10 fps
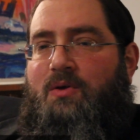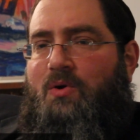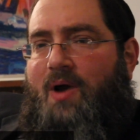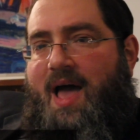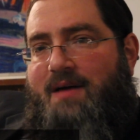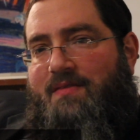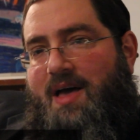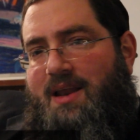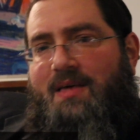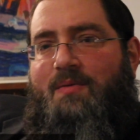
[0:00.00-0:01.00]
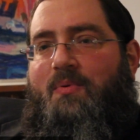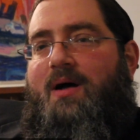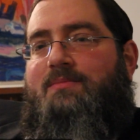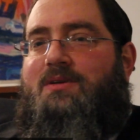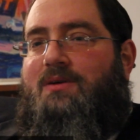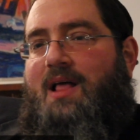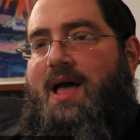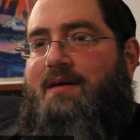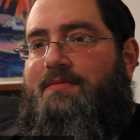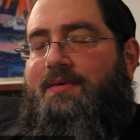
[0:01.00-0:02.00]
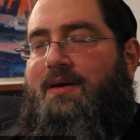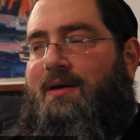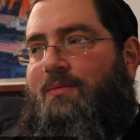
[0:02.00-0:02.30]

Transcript: You don't have any of the problems that you have